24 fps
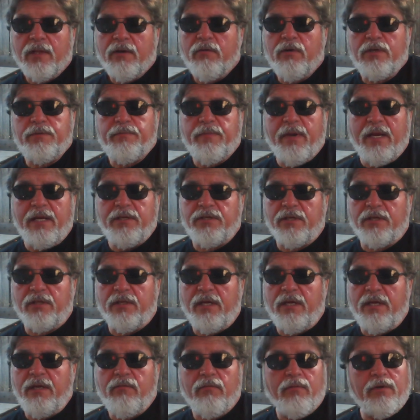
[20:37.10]
which
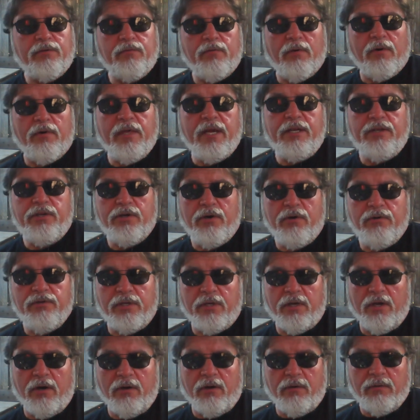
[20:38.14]
basically was where they chose
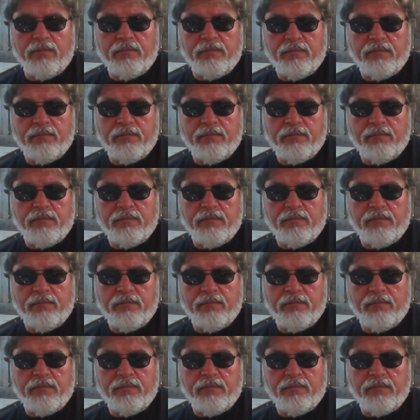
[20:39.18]
to go.